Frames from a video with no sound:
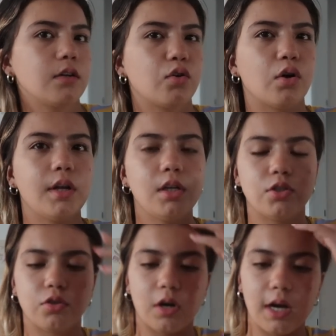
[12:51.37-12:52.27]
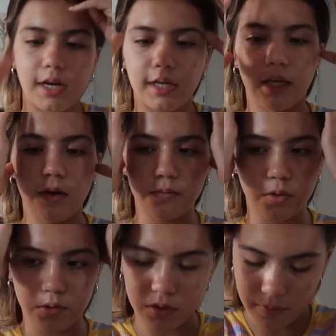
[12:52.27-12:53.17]
gonna try to get
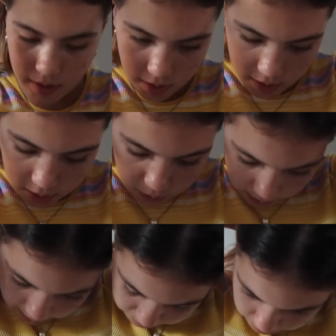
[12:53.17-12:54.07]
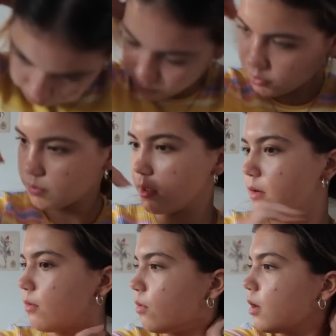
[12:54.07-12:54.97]
rosemary so I can make
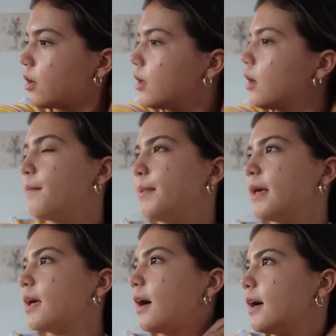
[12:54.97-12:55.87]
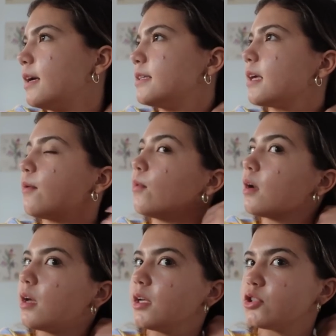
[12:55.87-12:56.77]
rosemary water because I
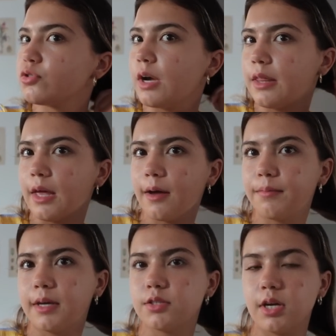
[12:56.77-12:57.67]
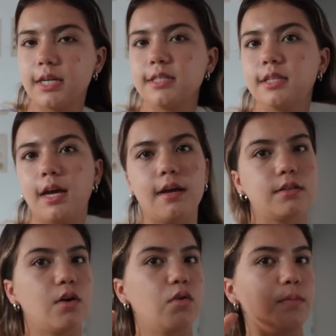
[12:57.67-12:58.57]
wanna try that, because you guys
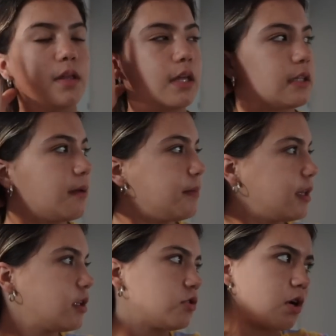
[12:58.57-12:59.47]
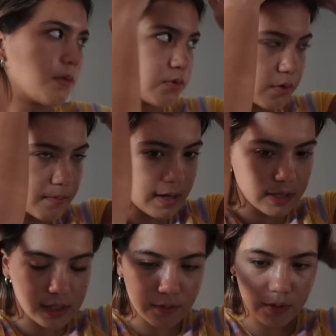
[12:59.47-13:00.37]
told me that the Mila drops or
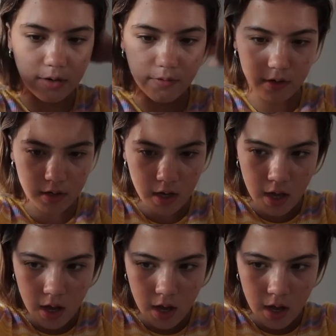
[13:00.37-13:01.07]
Melly whatever